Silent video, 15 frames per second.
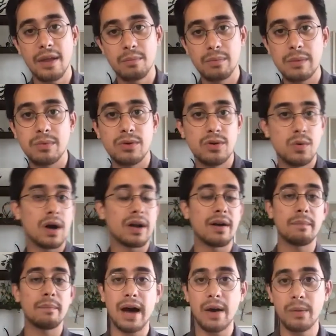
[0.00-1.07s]
and then people who
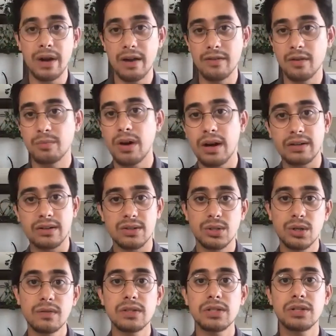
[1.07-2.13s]
want to buy whatever product
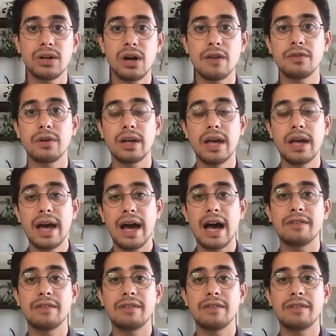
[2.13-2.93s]
or service you're offering